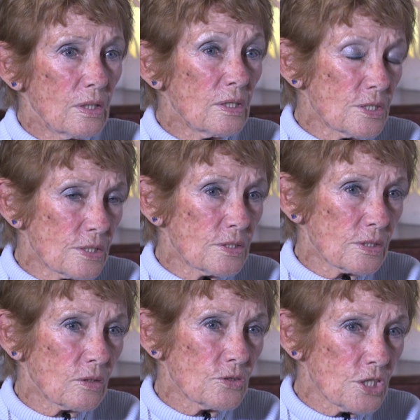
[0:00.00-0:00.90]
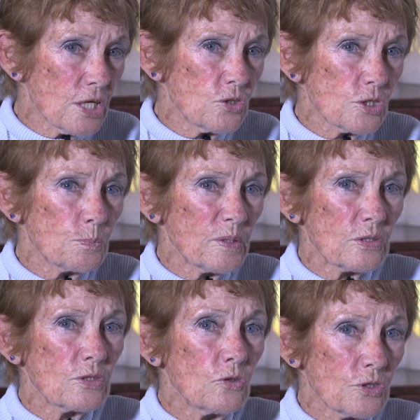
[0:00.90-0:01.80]
Yes, it's contagious,
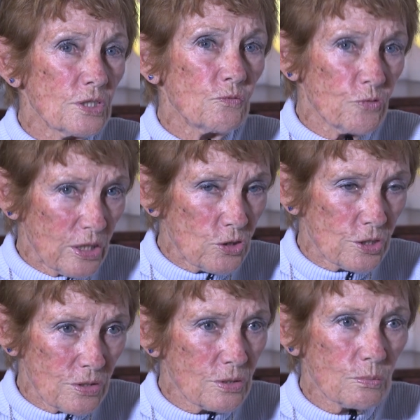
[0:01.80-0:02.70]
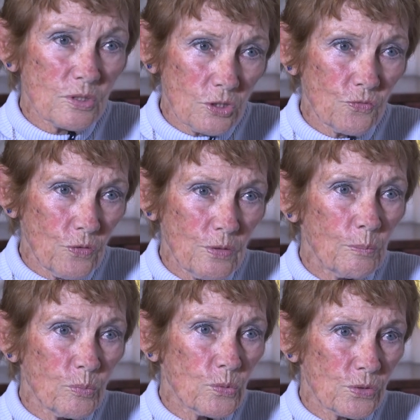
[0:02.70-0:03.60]
but not infectious, which is very
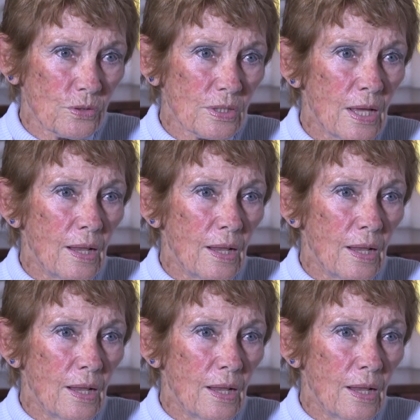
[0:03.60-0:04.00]
important.